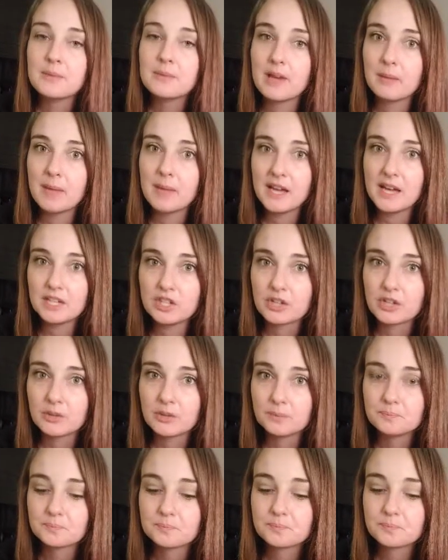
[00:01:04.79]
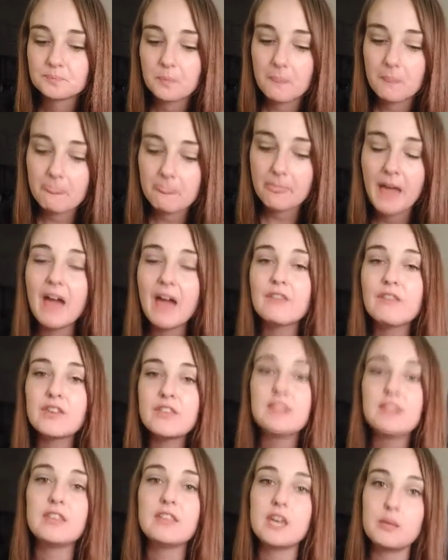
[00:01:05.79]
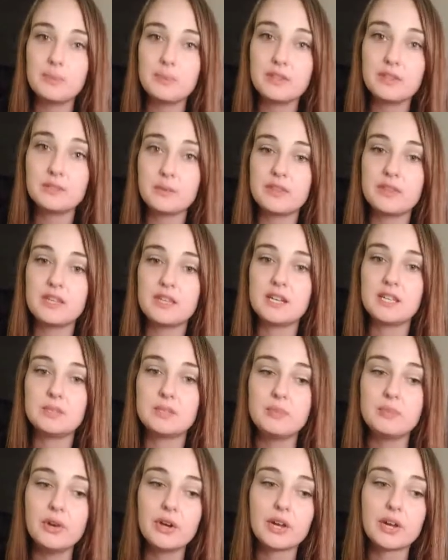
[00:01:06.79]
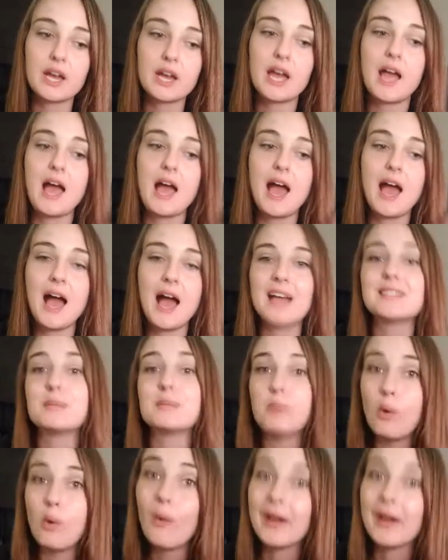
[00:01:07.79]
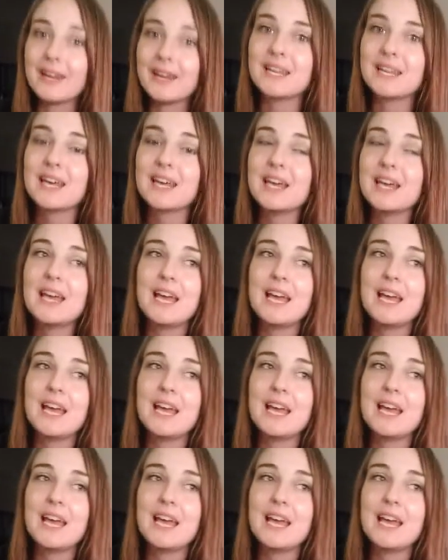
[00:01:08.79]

Now, mind you, everything that he puts within his book has a point,